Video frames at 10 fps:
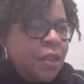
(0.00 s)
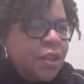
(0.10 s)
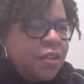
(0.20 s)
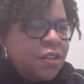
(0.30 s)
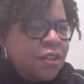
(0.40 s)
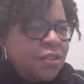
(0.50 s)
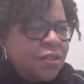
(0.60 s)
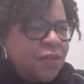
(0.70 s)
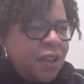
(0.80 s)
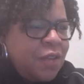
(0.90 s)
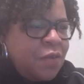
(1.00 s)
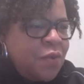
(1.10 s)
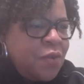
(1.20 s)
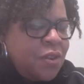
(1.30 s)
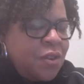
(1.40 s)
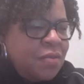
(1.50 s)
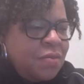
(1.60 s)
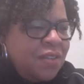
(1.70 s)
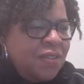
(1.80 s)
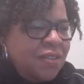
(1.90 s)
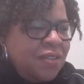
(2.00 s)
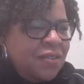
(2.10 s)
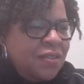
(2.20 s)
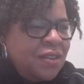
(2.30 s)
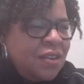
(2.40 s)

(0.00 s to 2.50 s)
In terms of like rolling admissions,